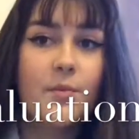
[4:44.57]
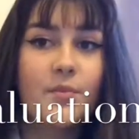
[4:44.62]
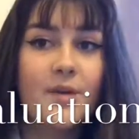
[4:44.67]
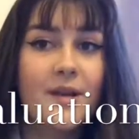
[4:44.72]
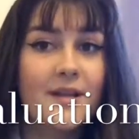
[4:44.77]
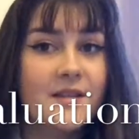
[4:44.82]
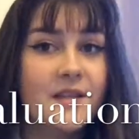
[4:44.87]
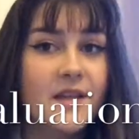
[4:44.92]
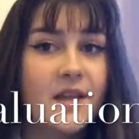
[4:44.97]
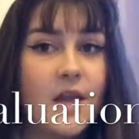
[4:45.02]

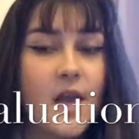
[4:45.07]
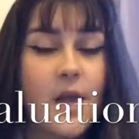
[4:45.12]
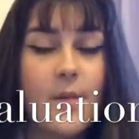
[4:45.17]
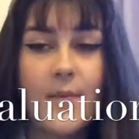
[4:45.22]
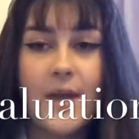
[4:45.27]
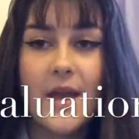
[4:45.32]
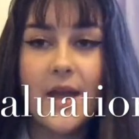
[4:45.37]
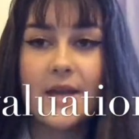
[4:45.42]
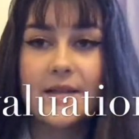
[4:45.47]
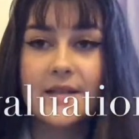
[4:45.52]
Prezi,
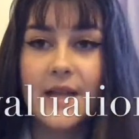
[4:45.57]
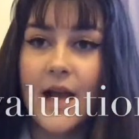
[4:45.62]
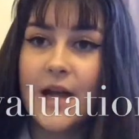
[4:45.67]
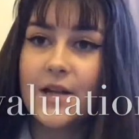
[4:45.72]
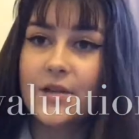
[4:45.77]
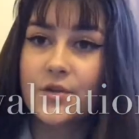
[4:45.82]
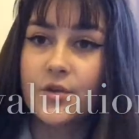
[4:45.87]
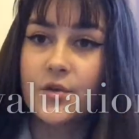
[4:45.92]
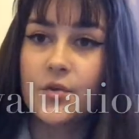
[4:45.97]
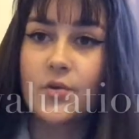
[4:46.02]
Amaze
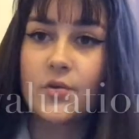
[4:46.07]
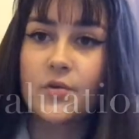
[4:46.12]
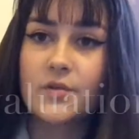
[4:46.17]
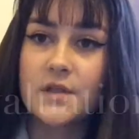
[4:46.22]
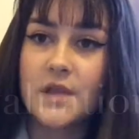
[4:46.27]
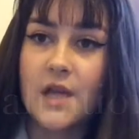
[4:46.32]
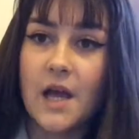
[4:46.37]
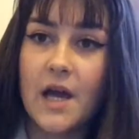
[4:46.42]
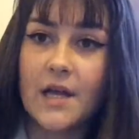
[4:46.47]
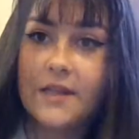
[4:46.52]
and Google
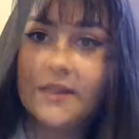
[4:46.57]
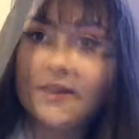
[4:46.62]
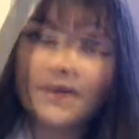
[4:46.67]
Slides.